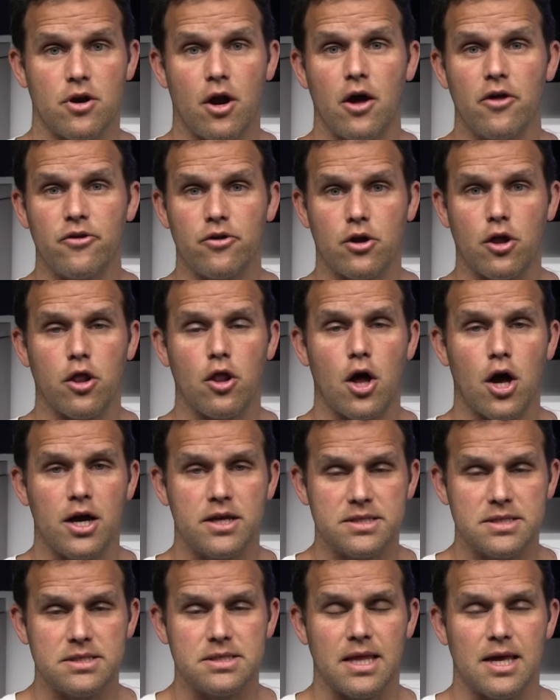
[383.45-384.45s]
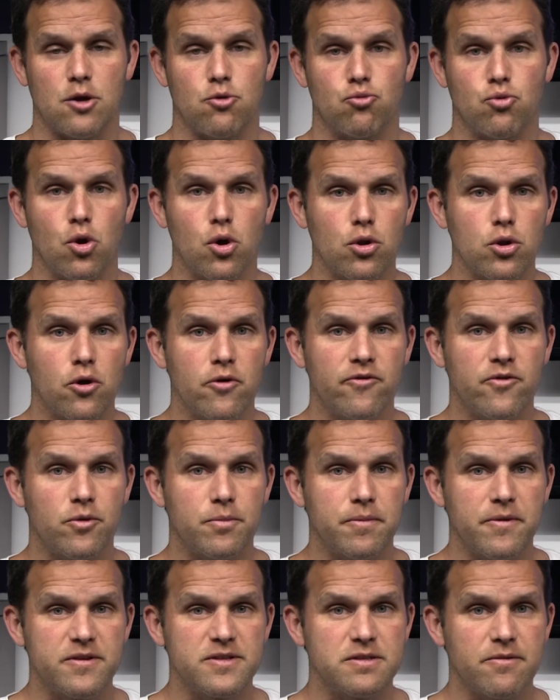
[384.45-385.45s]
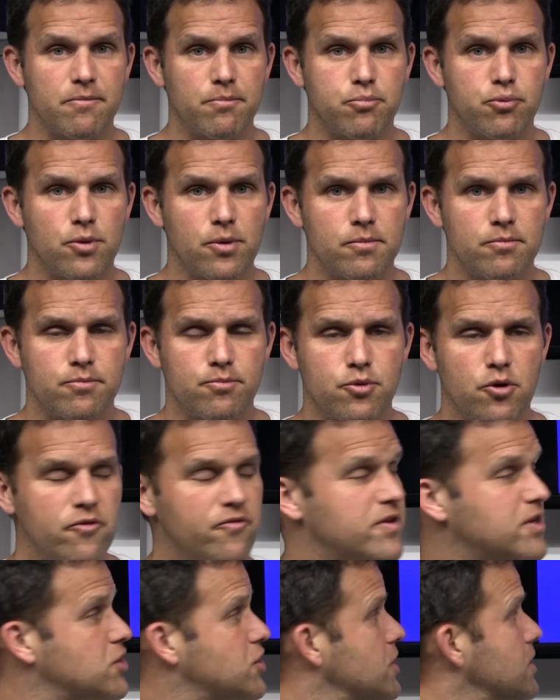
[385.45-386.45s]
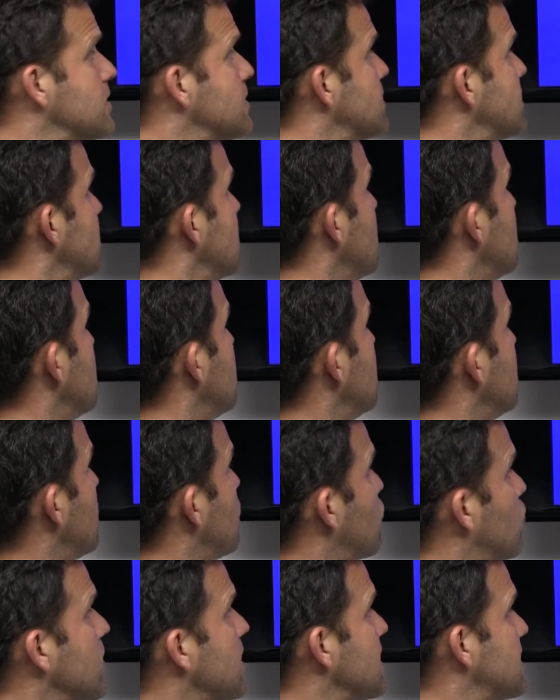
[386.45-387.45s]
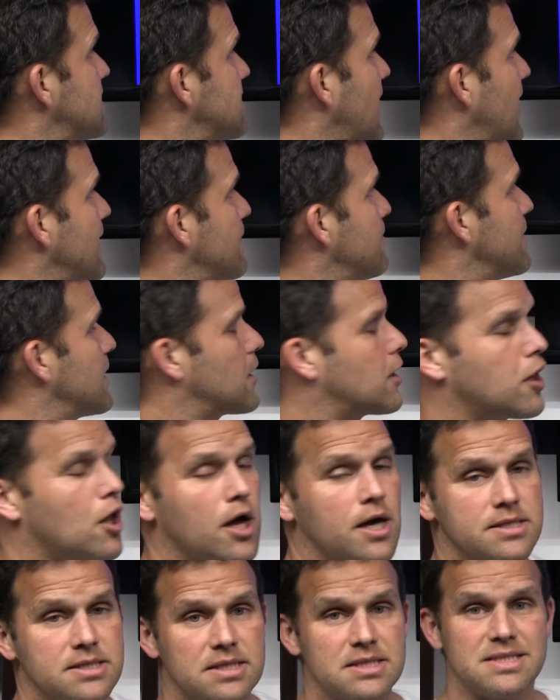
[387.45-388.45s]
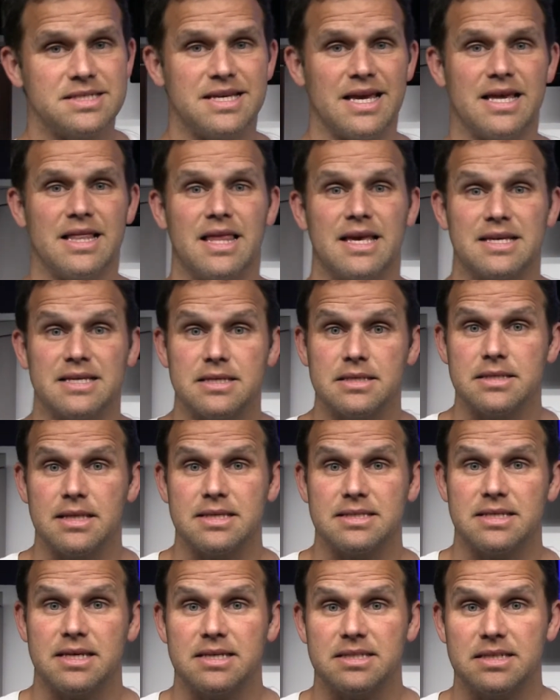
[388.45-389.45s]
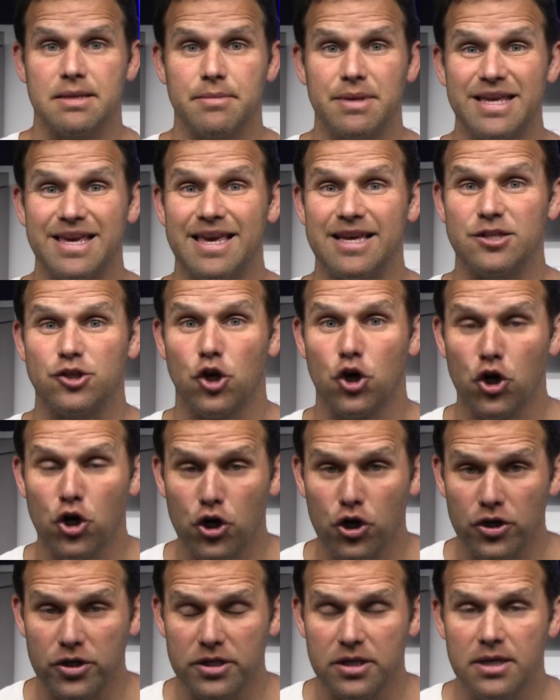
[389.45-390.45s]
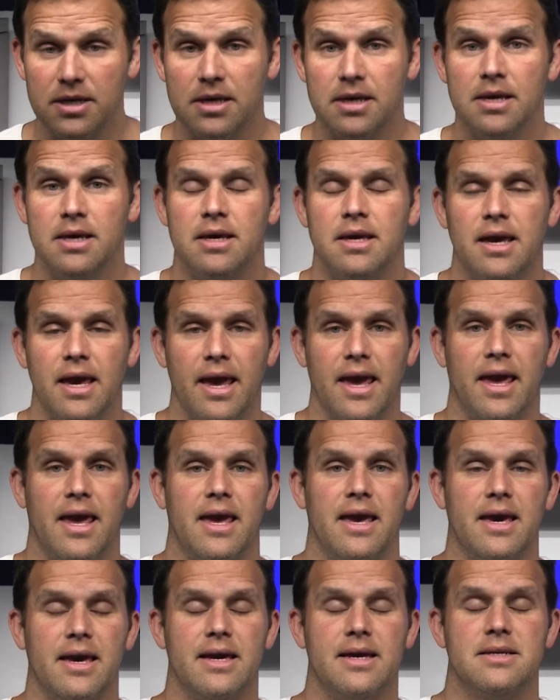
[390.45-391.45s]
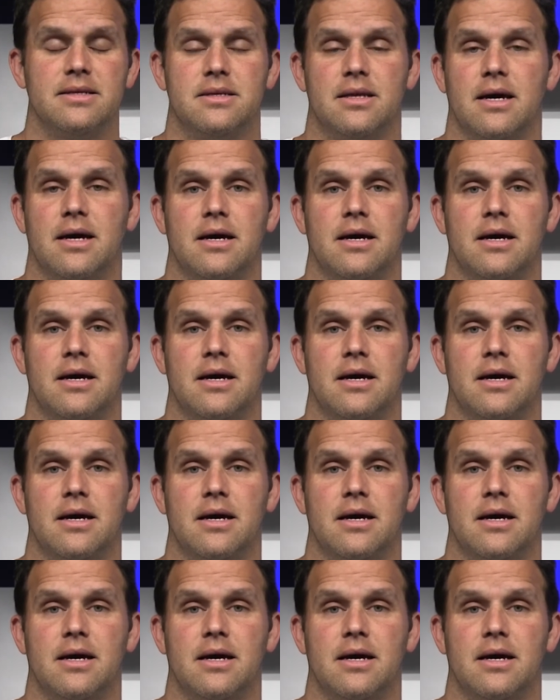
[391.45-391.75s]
are other clauses like rollover provisions, reassignment clauses. Say let's say somebody gets hurt and